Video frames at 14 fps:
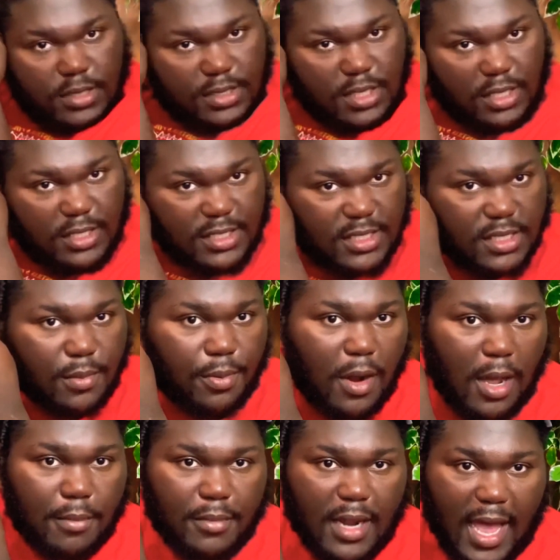So this is a
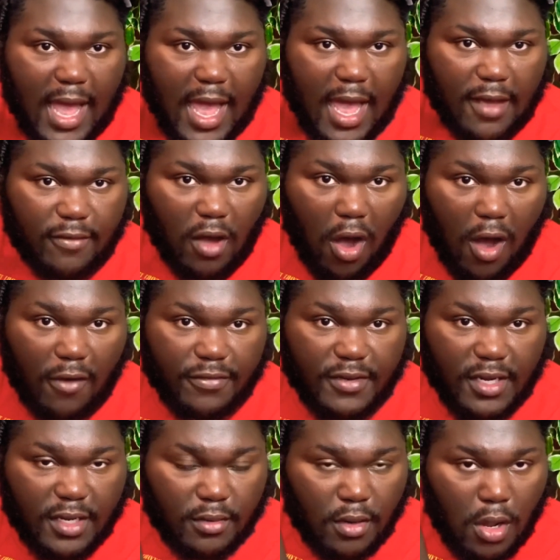problem that I have
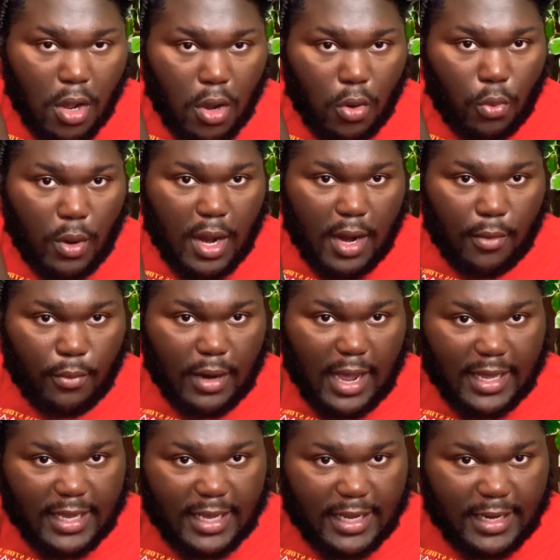often, where when I
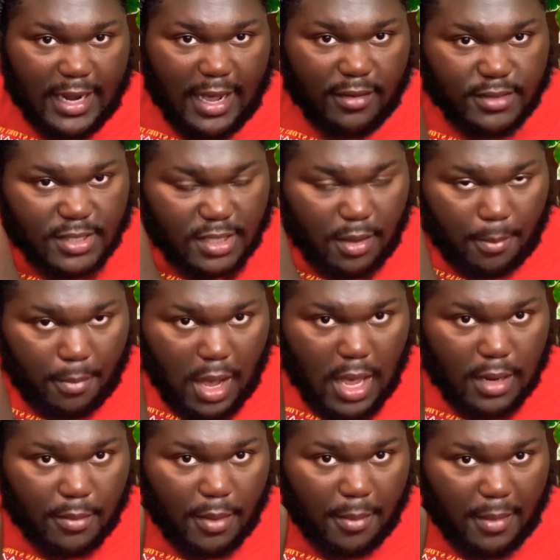get down to the
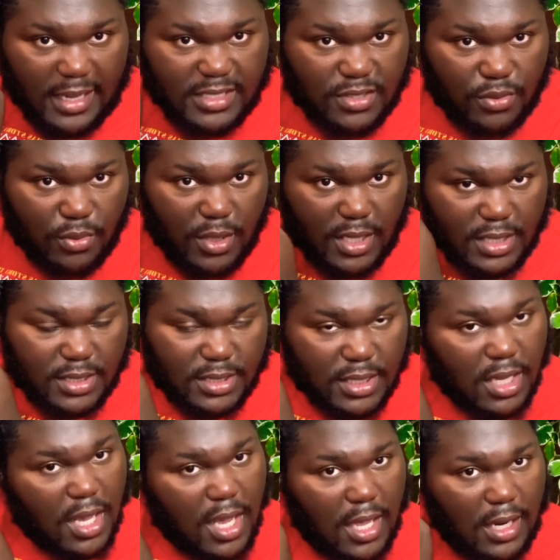bottom of my twist,
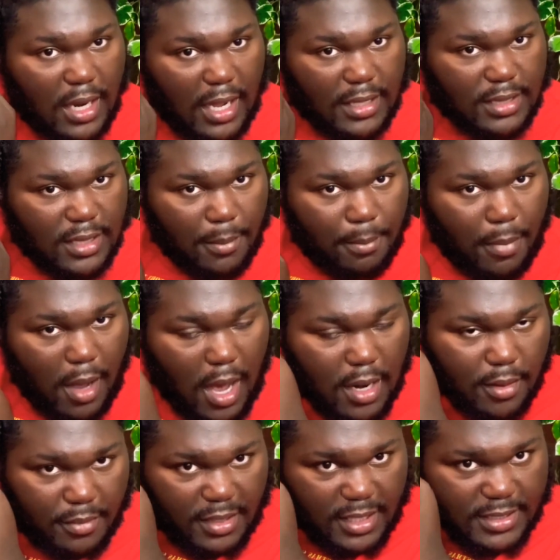like the
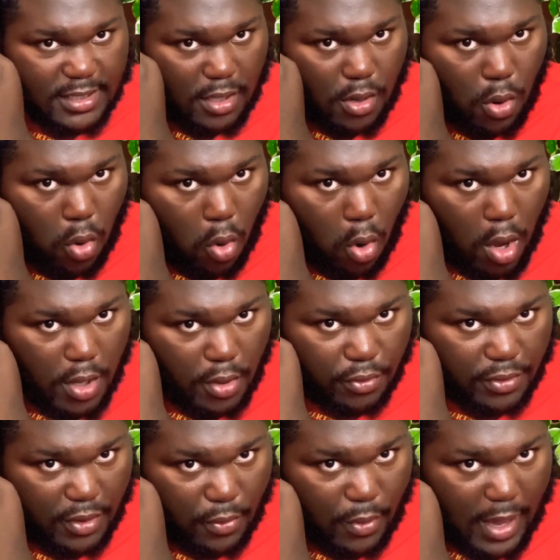bottom doesn't coil
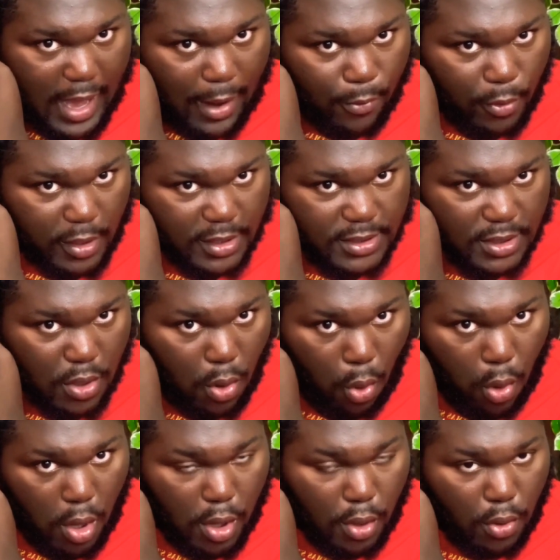the way I want it to
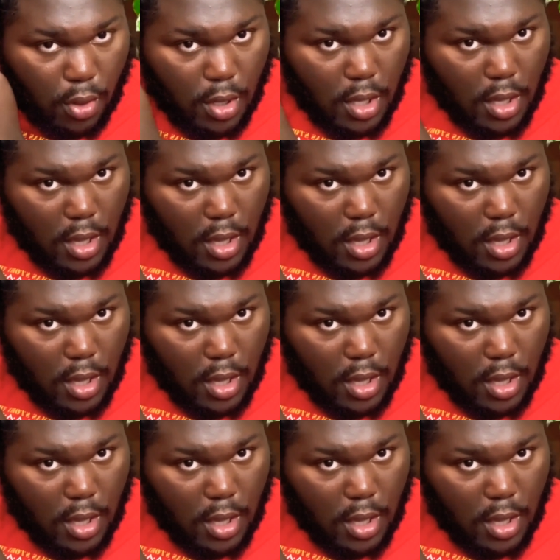coil.